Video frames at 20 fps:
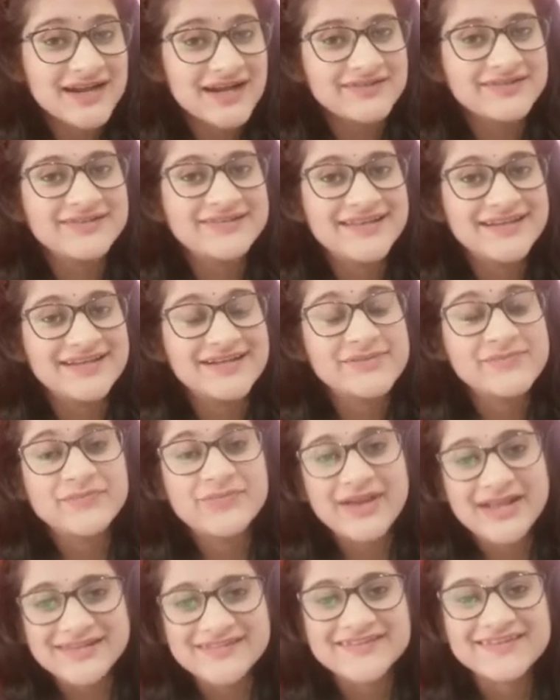rather than a
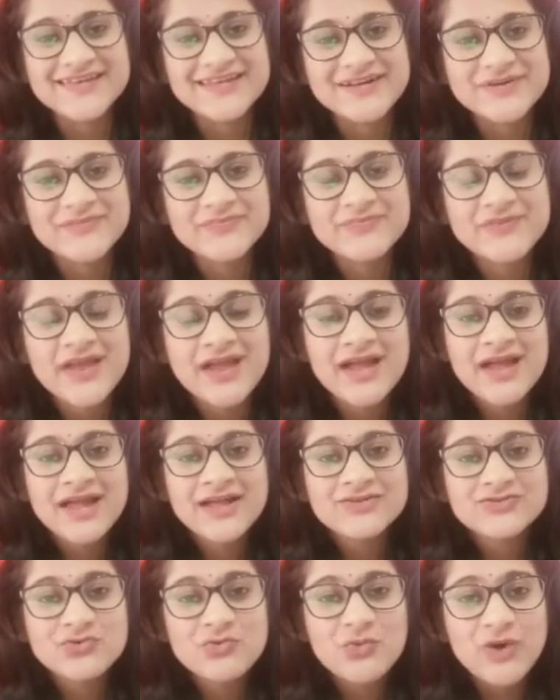blessing
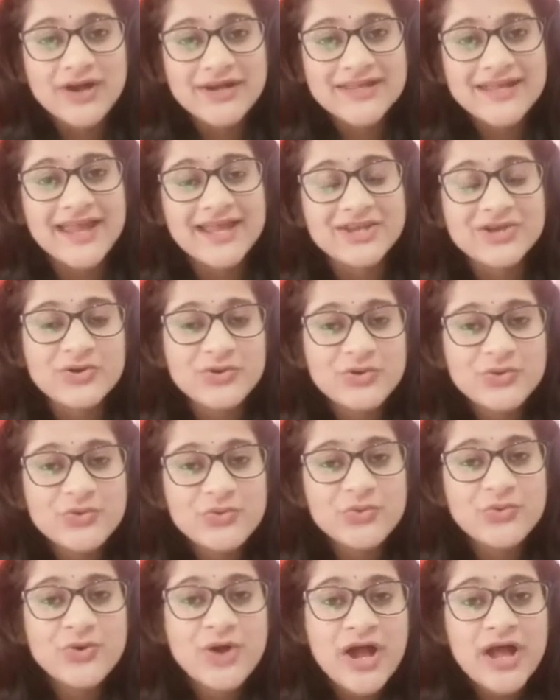so what can you
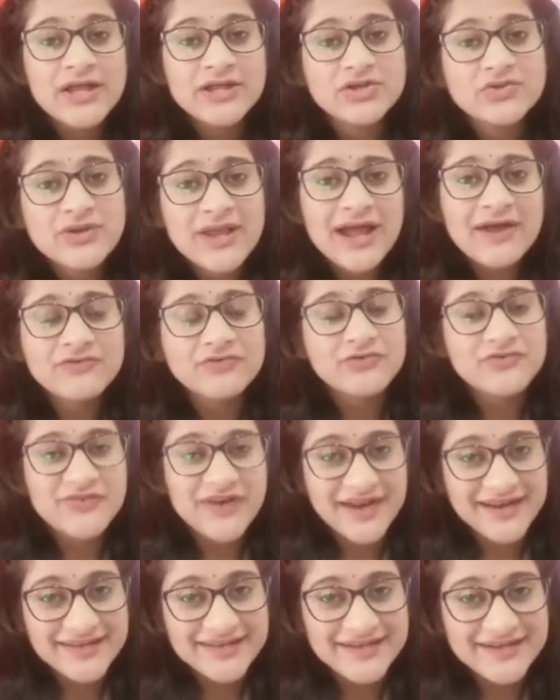do you will have to
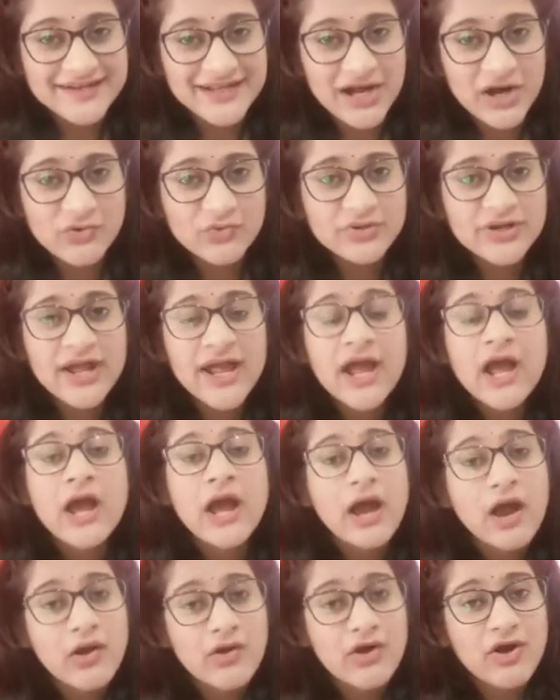find that out
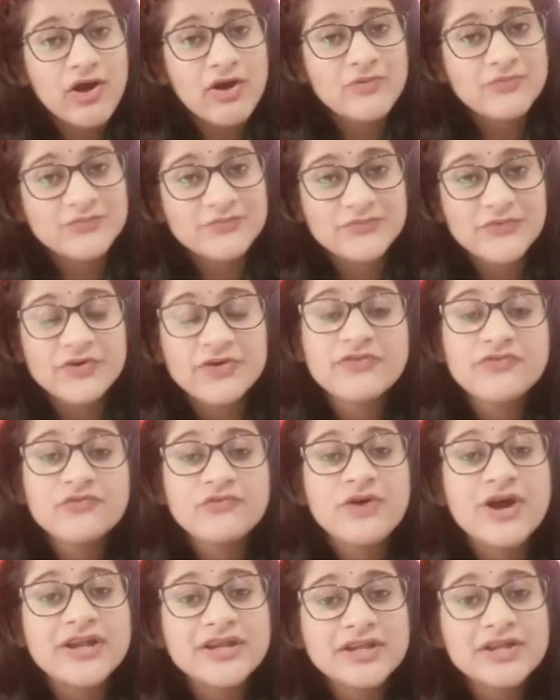um, if
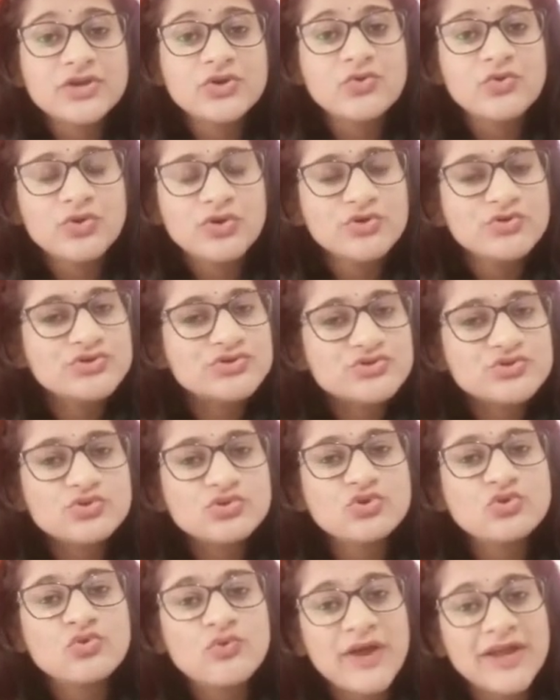what you used
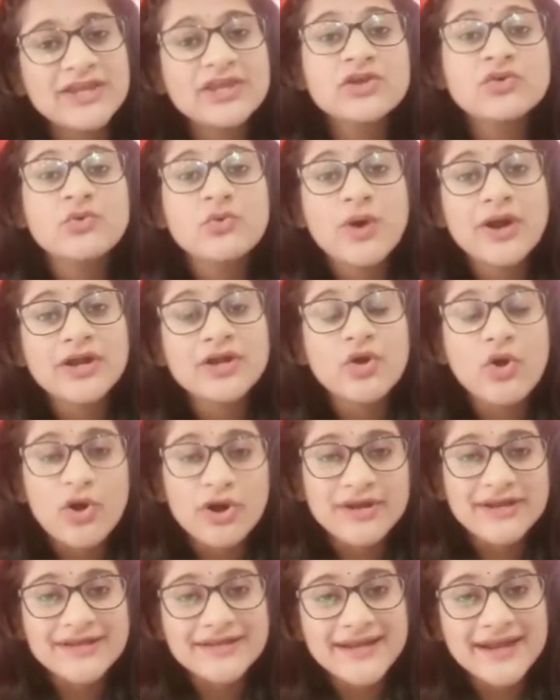to do when you are
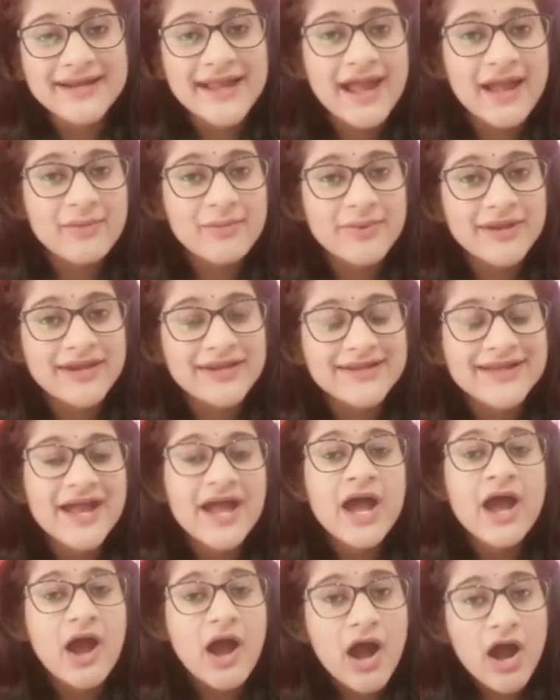not in that habit,
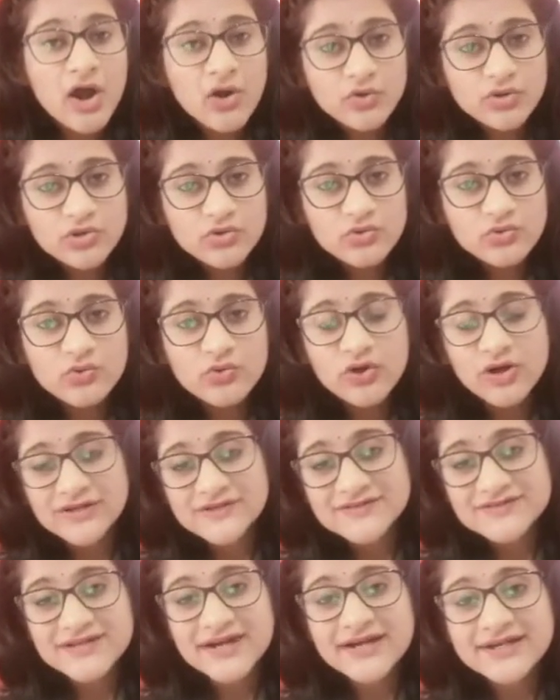how you
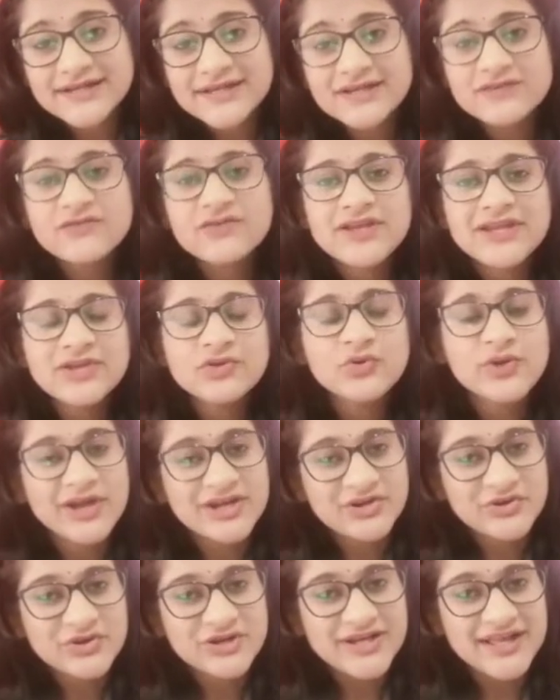constructively you
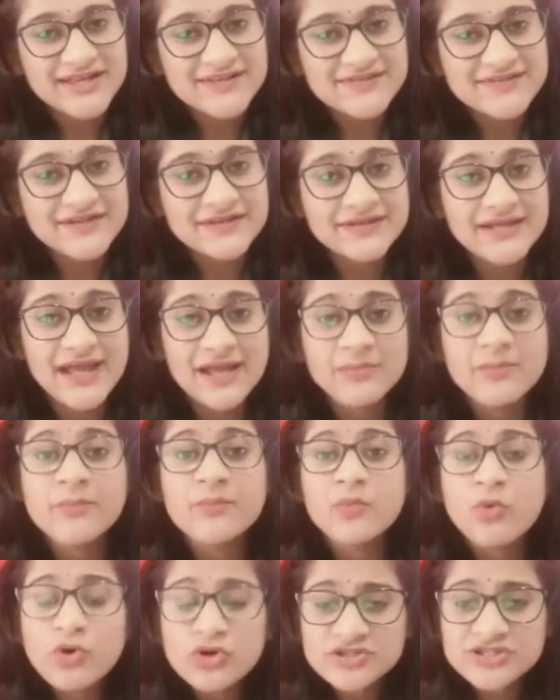can utilize that time.
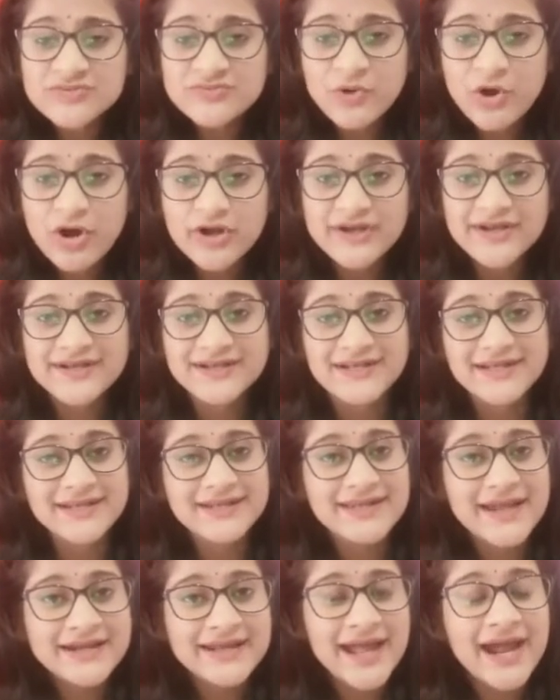Most importantly,
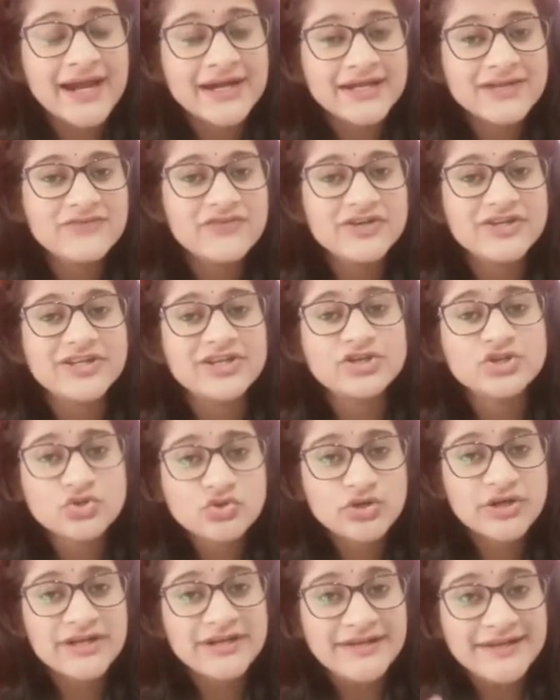that activity
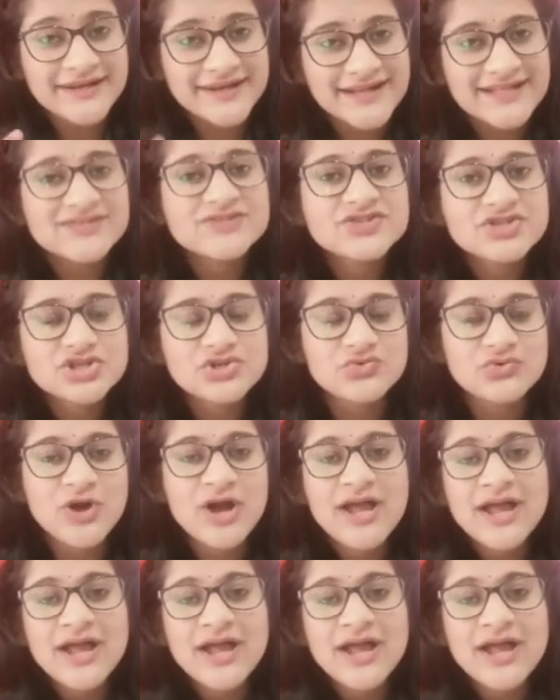should interest you.